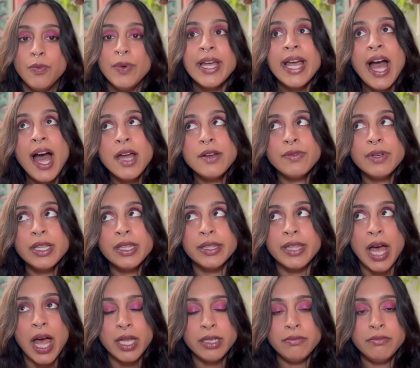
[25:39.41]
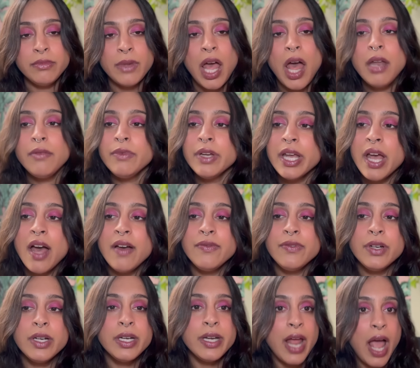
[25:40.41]
We had one then, and we
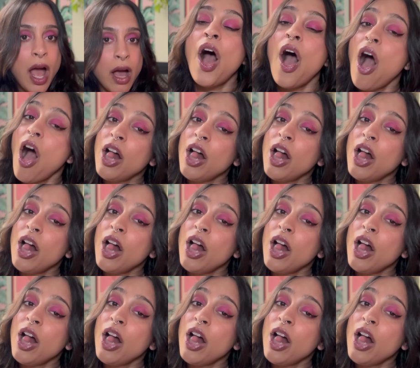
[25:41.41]
have one now.